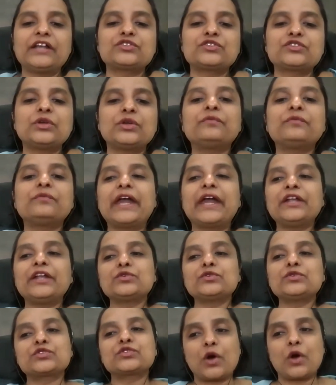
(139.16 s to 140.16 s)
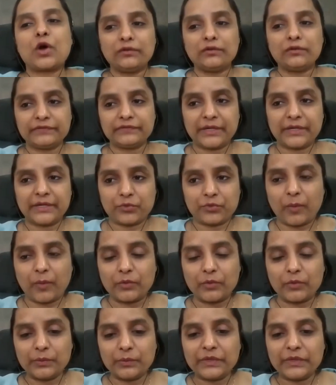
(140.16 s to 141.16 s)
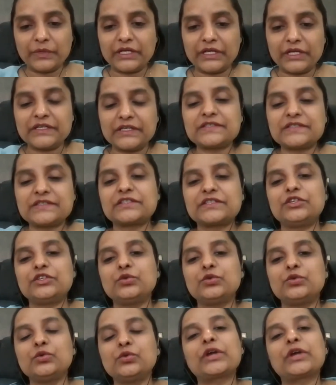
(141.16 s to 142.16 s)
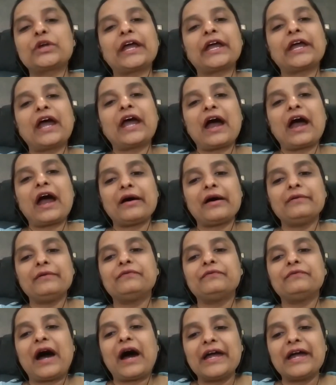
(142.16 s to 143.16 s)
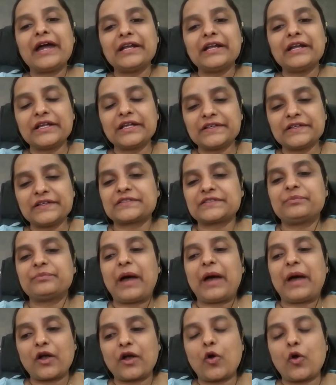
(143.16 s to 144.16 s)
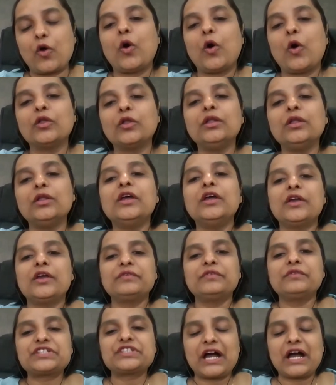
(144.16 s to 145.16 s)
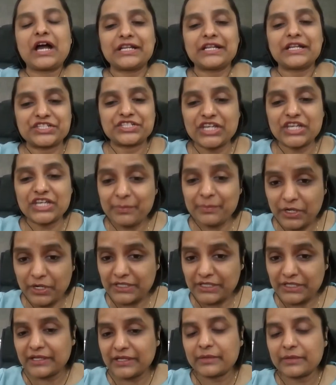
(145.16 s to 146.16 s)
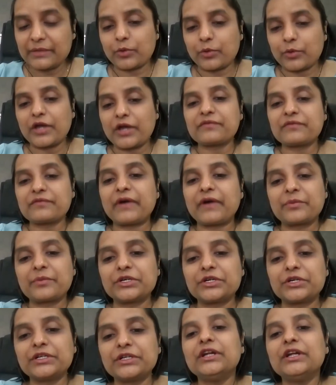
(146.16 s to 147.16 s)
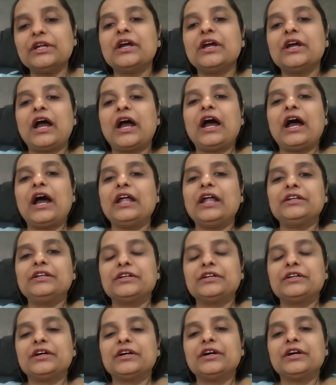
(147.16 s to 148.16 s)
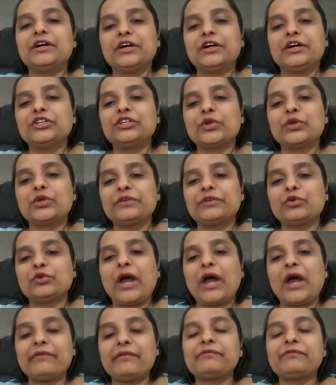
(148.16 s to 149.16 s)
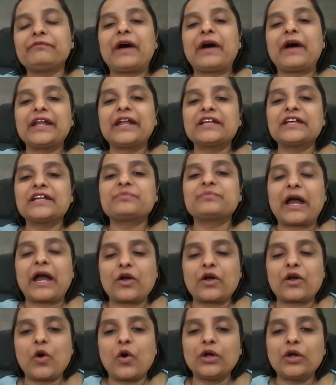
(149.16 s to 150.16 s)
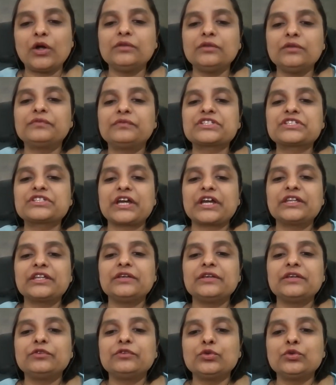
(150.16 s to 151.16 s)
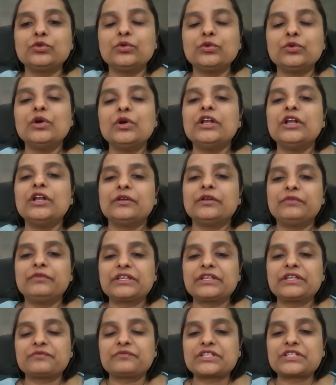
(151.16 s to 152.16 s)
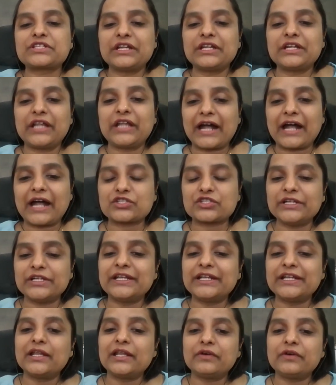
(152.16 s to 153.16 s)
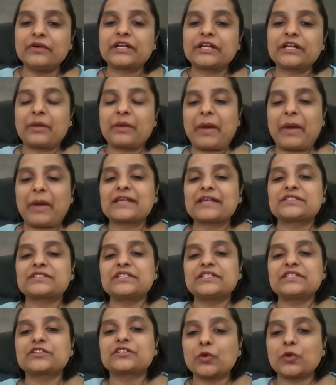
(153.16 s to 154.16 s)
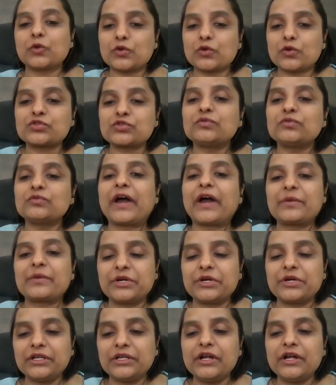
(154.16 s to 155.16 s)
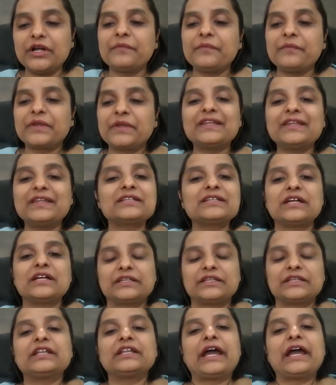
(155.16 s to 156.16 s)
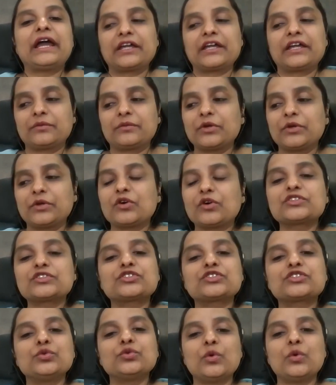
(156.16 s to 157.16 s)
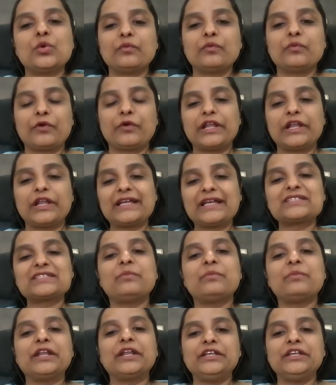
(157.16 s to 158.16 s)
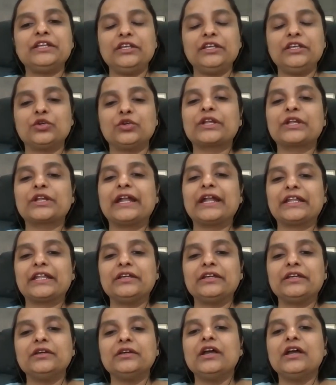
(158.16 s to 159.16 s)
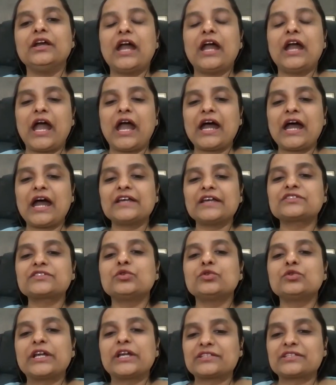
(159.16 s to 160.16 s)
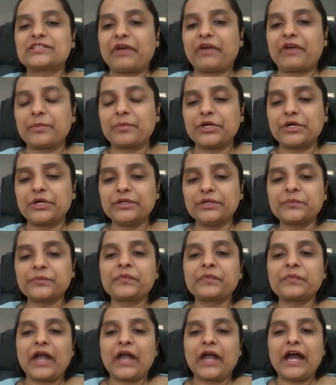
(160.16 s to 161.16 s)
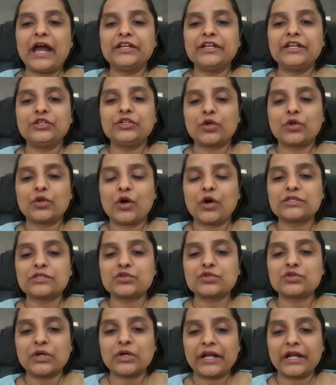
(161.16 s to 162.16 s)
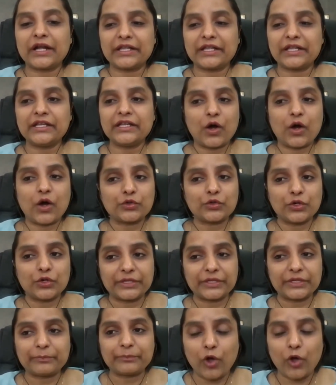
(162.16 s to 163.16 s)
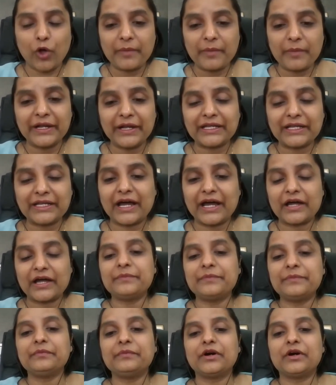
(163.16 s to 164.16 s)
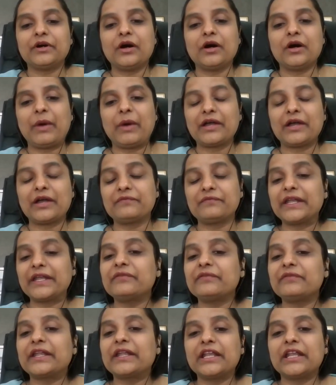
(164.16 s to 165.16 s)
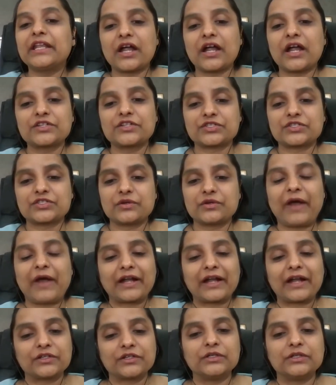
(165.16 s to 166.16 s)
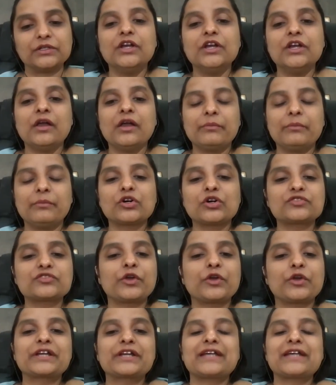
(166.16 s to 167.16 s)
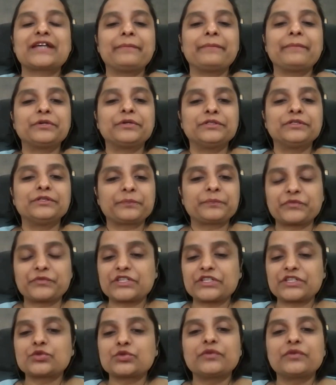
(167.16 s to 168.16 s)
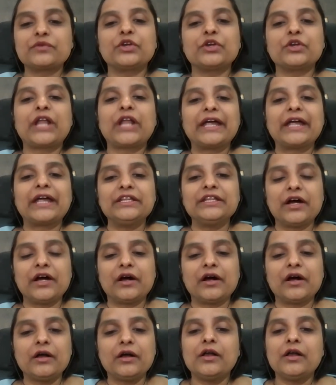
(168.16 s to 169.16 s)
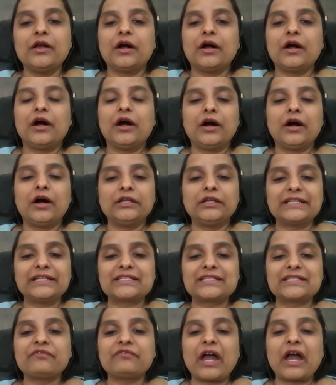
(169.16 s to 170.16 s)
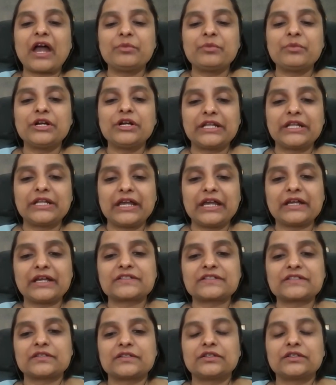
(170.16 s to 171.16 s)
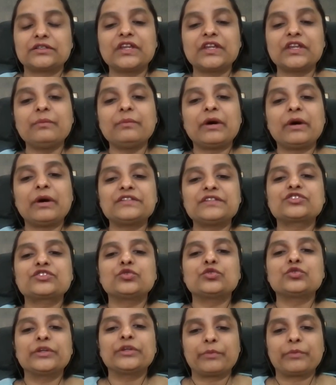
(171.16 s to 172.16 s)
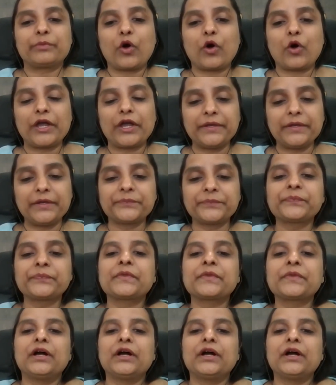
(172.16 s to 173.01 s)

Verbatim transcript: And so the way to solve that problem is you can have wireless backhaul, which are cheaper than deploying fiber. And, if you have wireless backhaul, which can give you, which can actually deliver capacities close to fiber, then there is nothing like it because you, for less money, you're getting as good as fiber and you're also cutting down your deployment time by a very, very large factor. Because for example, just to give you an idea, let's say fiber takes 3 months to deploy.